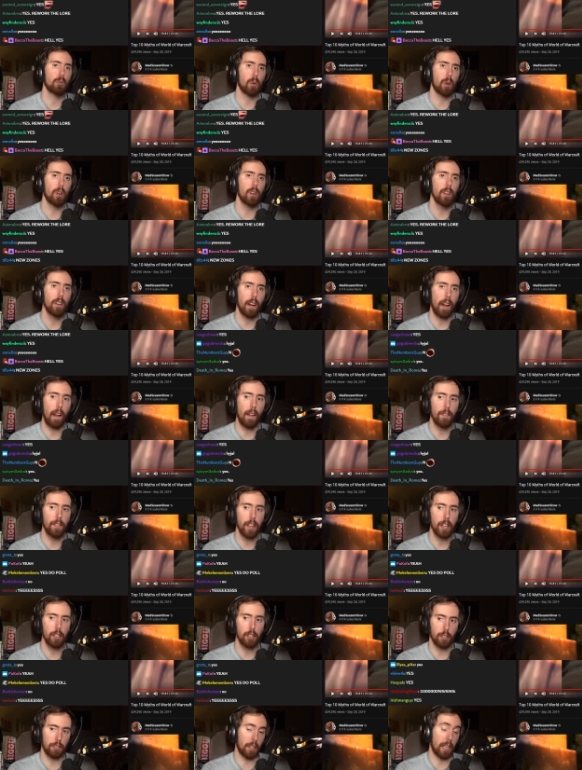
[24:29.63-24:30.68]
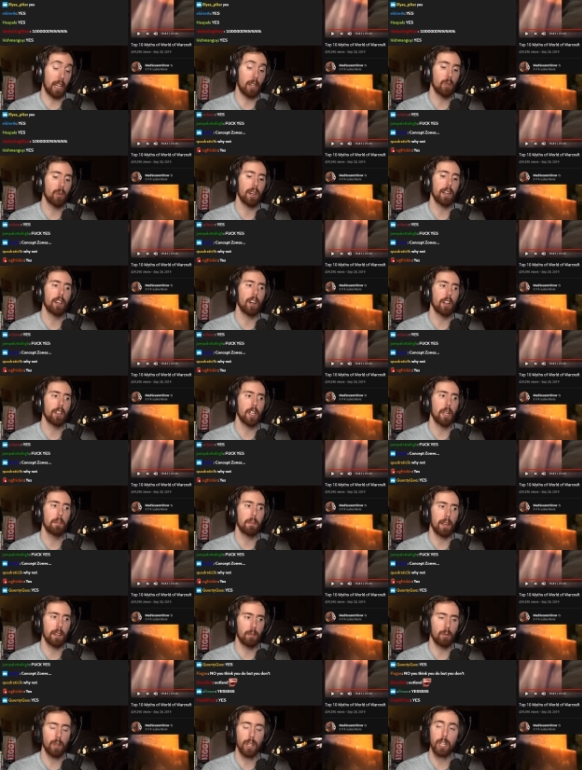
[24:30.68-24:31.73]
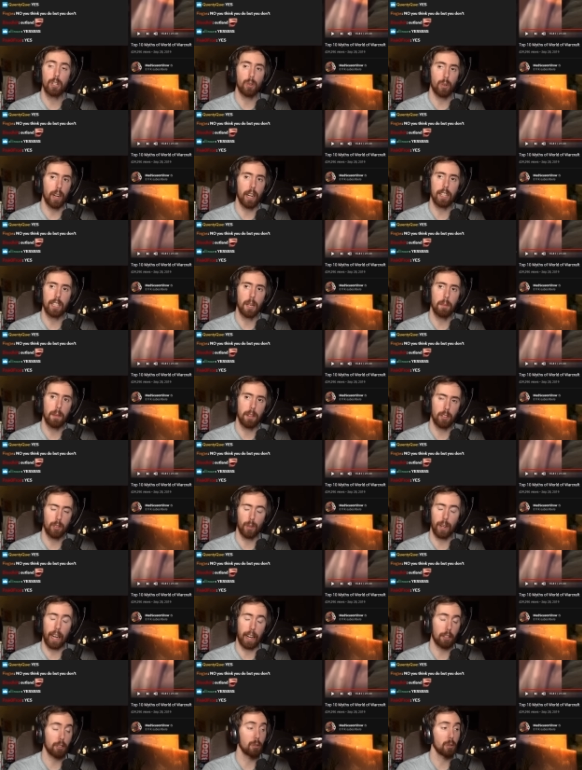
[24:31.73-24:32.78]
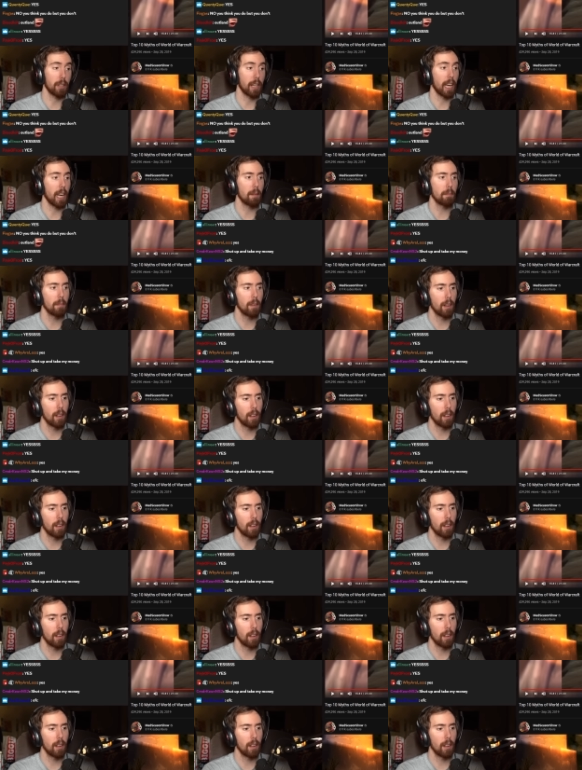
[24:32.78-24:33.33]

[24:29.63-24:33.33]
were and then just iterate on them and recreate them into an actual game?